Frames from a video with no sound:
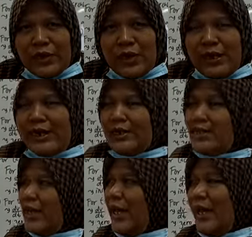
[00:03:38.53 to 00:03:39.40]
Let's
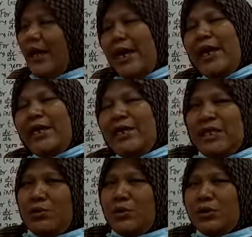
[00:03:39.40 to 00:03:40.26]
say a is
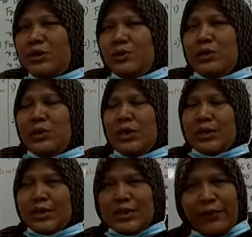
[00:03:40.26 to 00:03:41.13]
equals to
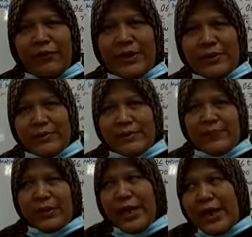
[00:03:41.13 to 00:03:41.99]
7,
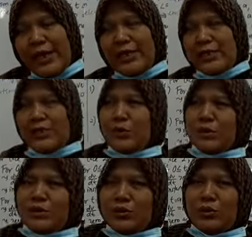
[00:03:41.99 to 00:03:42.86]
a is equals
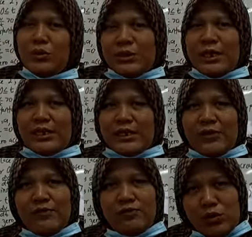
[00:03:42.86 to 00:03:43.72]
to
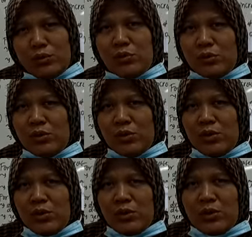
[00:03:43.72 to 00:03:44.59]
-2.
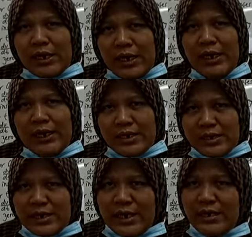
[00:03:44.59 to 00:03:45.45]
Okay,
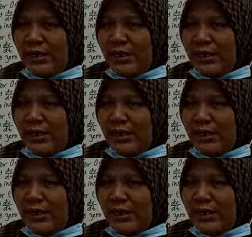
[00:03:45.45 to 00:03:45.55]
understand?